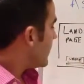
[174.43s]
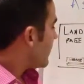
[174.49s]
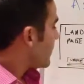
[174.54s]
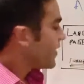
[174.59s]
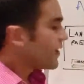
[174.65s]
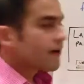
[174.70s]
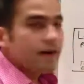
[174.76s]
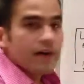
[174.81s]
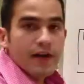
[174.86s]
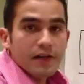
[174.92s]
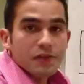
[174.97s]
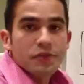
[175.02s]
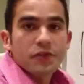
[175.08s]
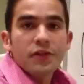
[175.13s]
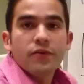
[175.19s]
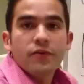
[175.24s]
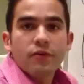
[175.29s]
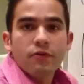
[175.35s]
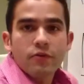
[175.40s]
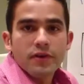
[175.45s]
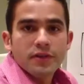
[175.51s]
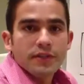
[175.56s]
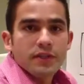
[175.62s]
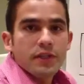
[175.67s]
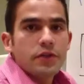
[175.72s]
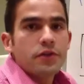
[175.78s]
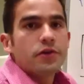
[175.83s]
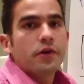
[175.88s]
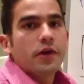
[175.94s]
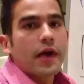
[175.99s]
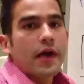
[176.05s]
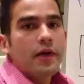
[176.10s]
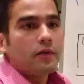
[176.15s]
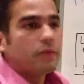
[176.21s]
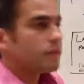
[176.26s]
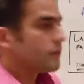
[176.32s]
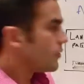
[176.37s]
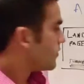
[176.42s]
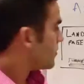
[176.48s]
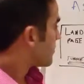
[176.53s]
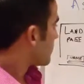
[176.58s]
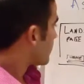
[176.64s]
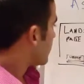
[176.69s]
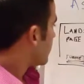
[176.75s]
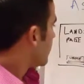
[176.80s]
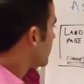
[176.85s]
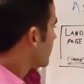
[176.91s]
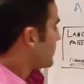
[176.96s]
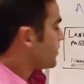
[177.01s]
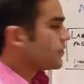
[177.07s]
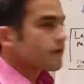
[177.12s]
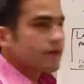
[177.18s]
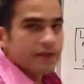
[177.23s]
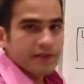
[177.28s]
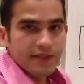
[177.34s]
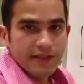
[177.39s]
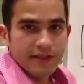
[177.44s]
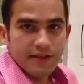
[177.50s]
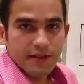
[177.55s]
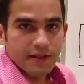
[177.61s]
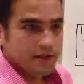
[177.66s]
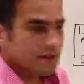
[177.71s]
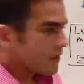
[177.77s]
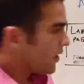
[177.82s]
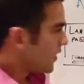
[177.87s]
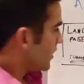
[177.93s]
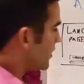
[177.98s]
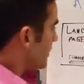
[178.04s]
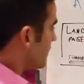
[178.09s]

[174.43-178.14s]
they are actually requesting your help, your your assistance.